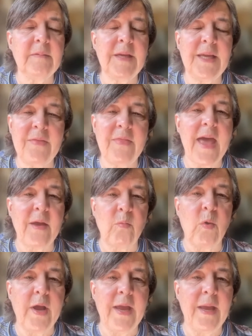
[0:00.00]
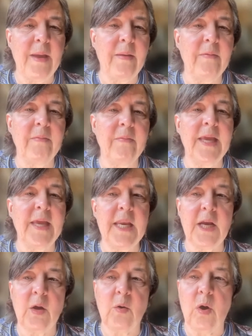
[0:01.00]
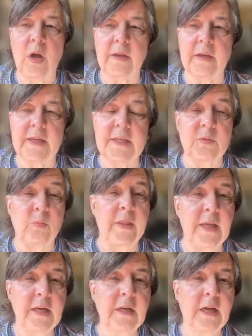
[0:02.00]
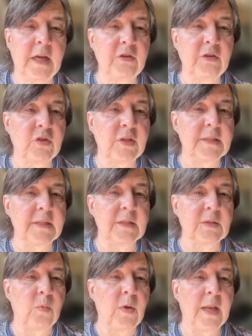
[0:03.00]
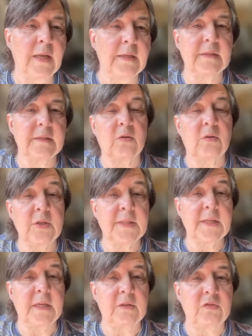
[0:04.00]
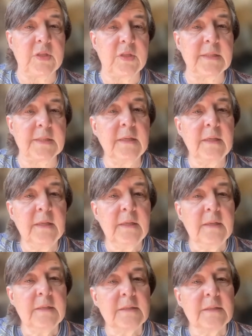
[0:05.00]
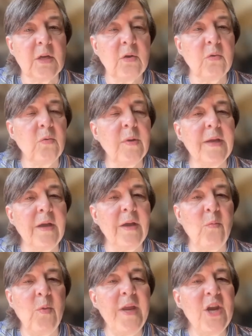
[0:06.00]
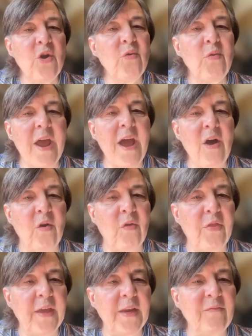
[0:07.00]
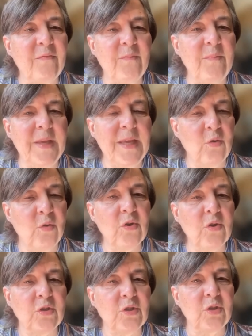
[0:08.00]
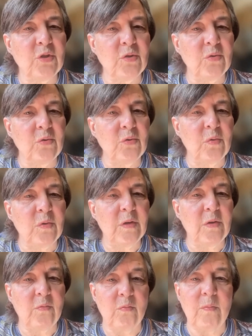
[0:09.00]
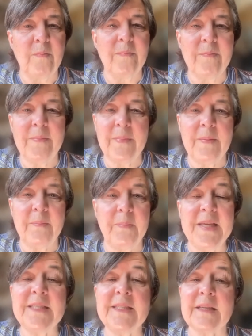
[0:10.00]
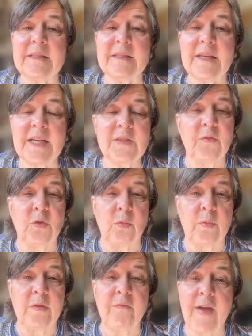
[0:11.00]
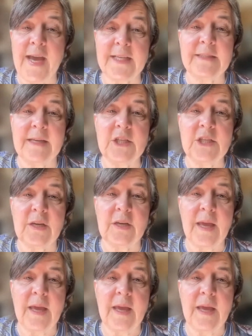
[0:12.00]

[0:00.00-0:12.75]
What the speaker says: in that way, the inequalities within countries as well as across countries. So we know now that in order to be successful with vaccination